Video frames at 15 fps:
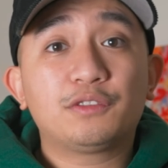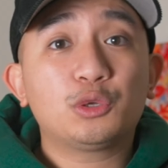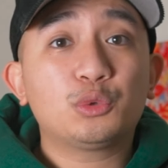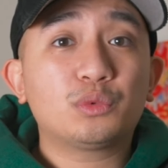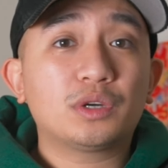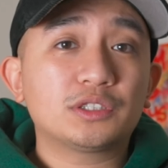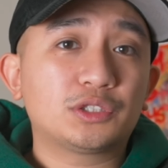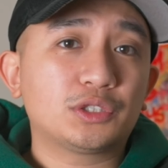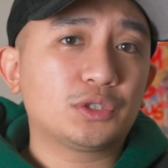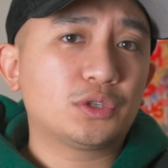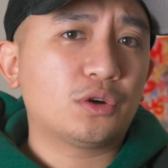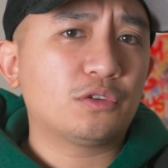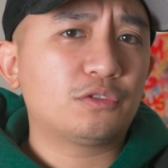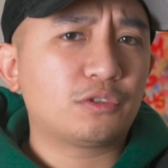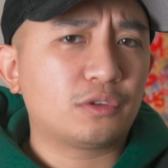you want to
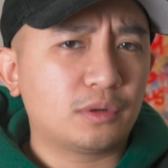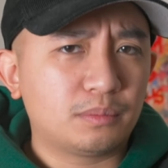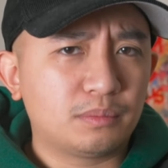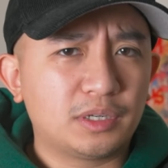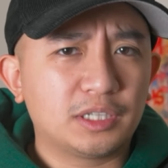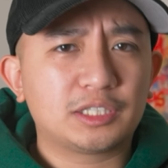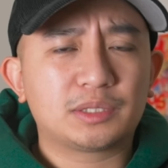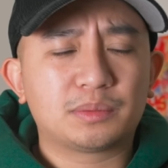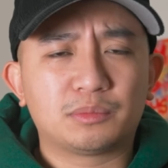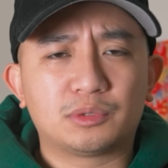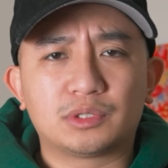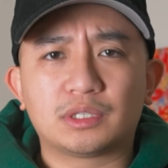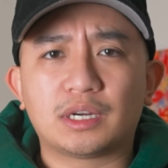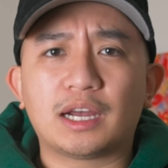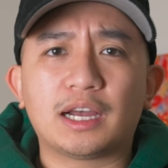go for a much
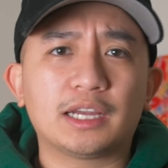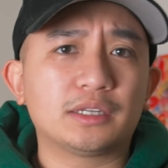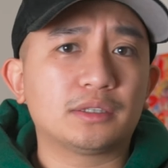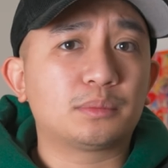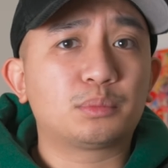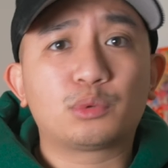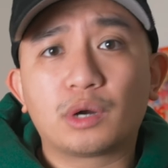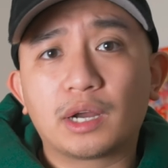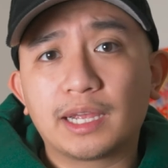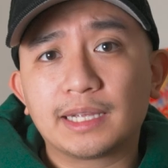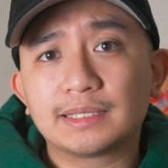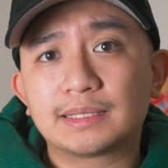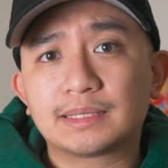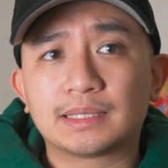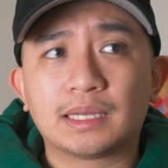more higher
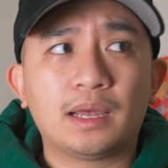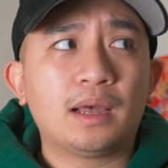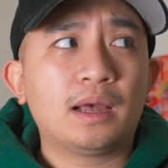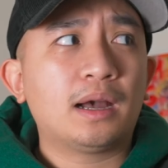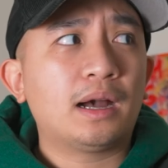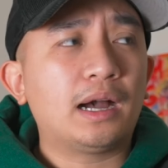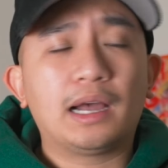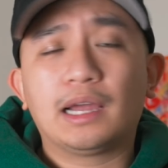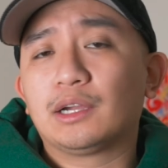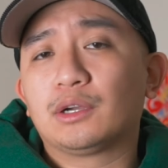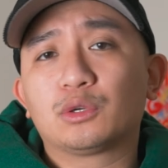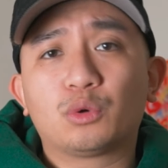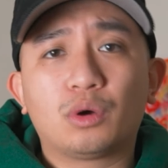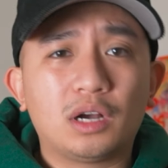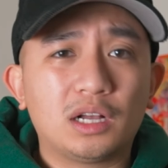price, higher
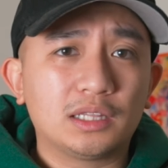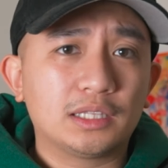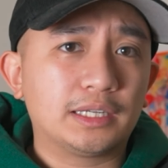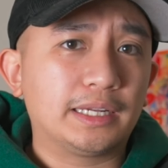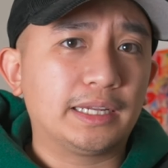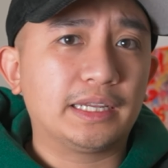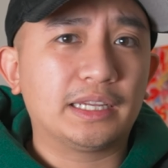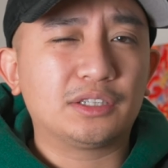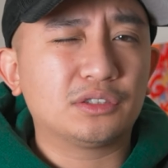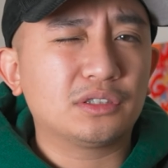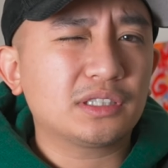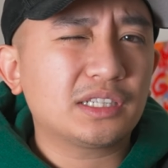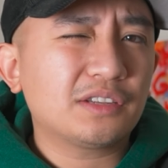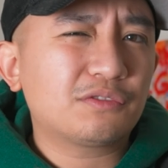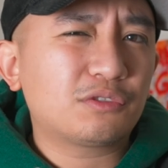quality, and you're
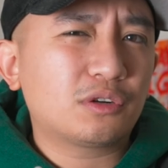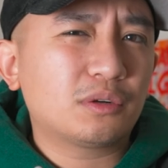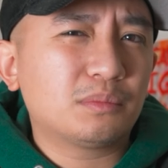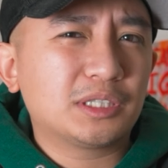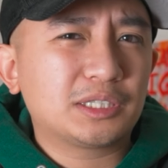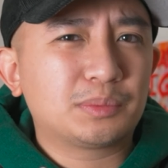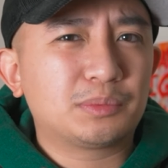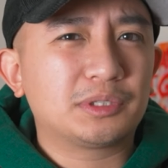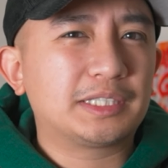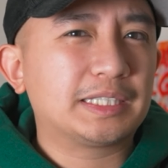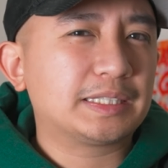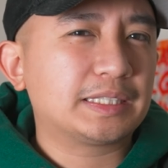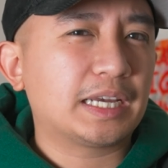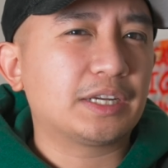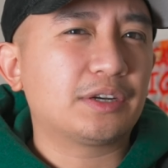looking for a much more
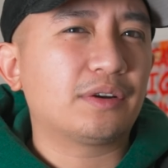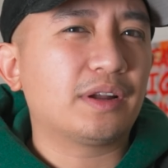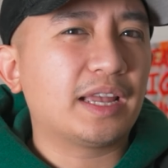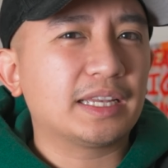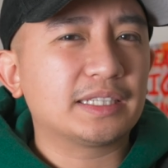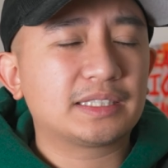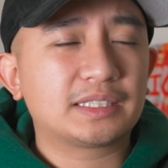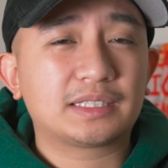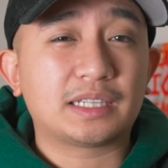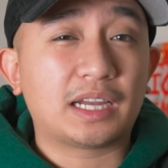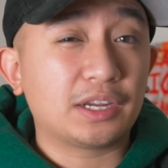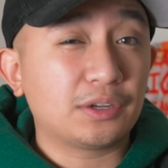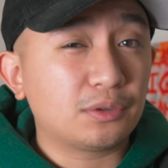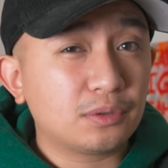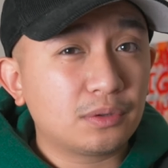designer-esque
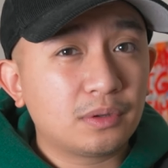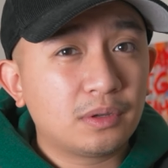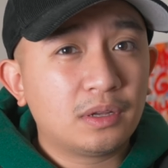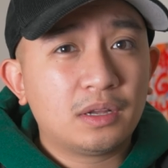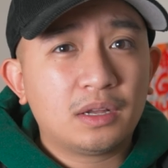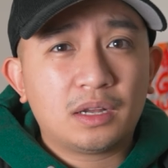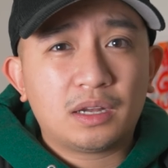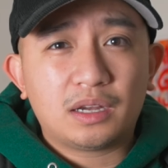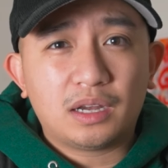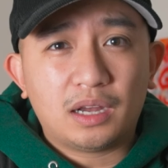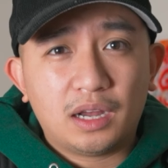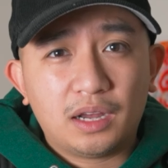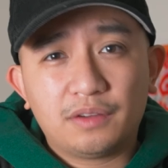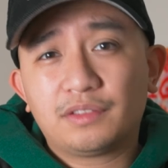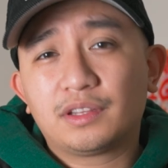style
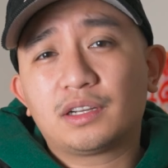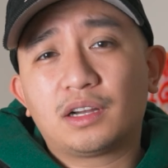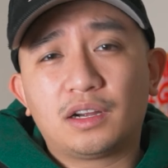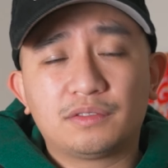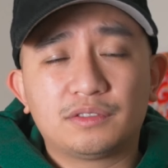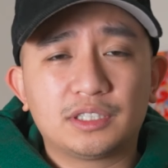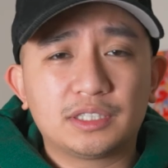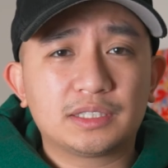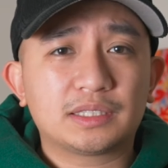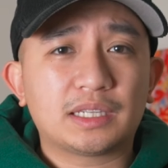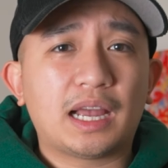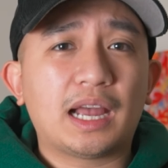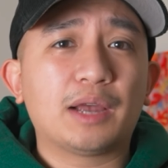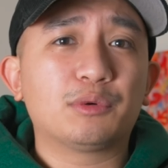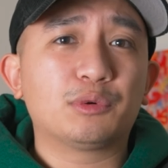of the Converse,
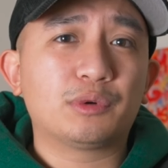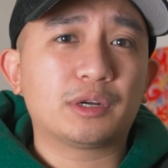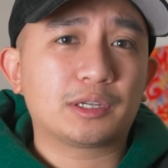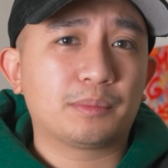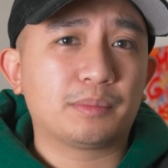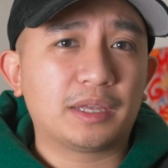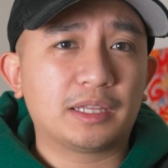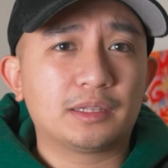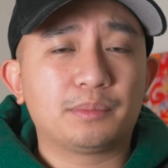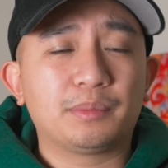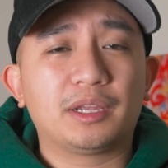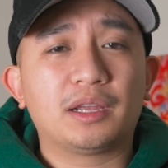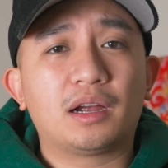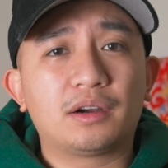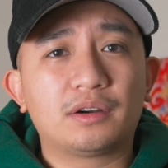I would recommend the
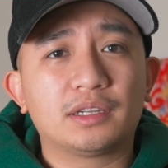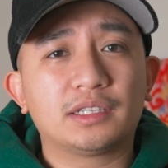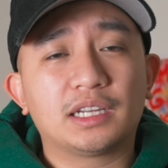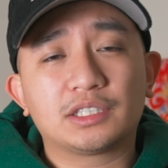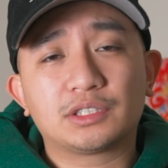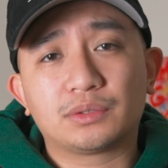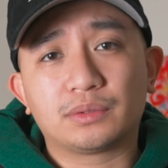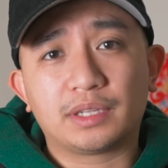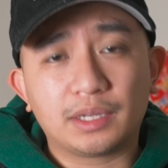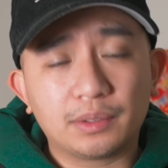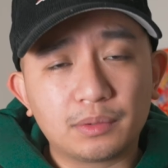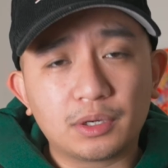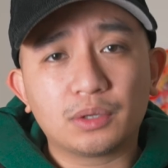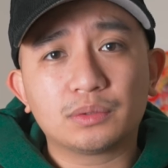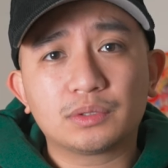Mihara
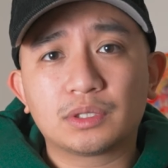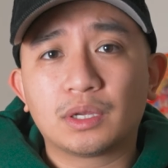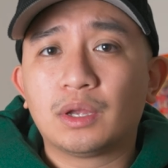Yasuhiro's